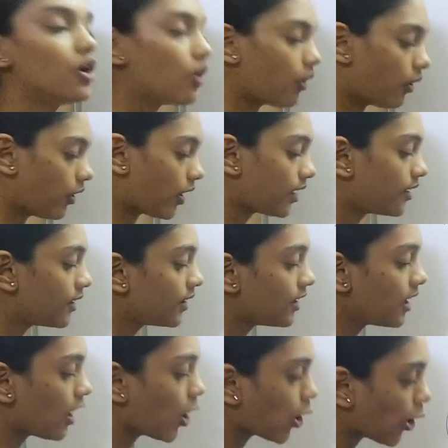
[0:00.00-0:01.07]
or
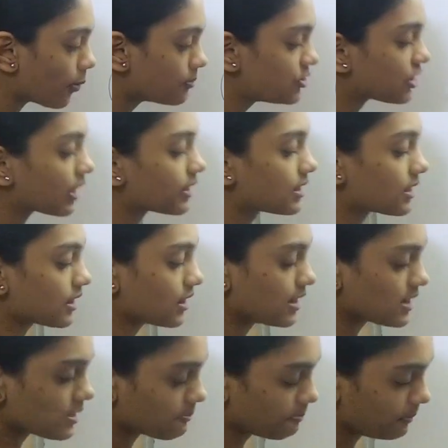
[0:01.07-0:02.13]
object
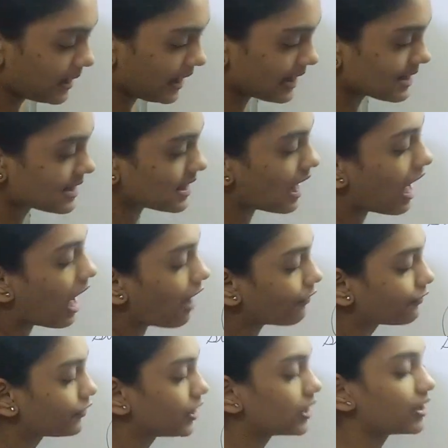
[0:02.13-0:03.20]
is placed
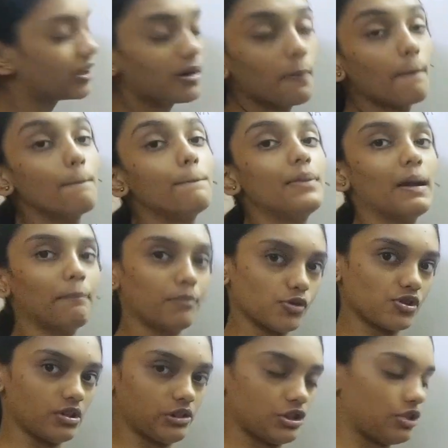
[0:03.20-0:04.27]
after a
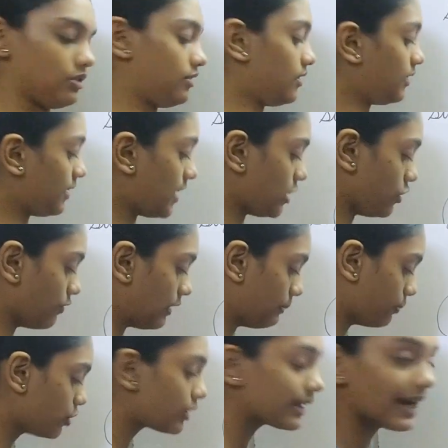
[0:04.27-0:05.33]
preposition, then you will
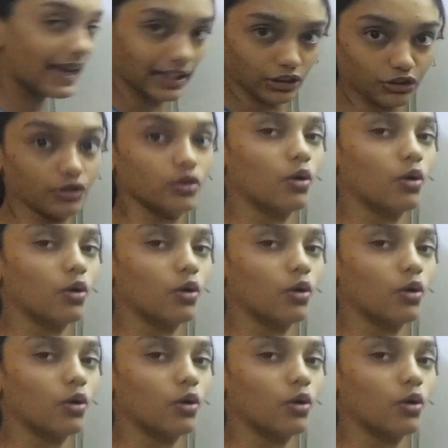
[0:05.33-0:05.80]
put être,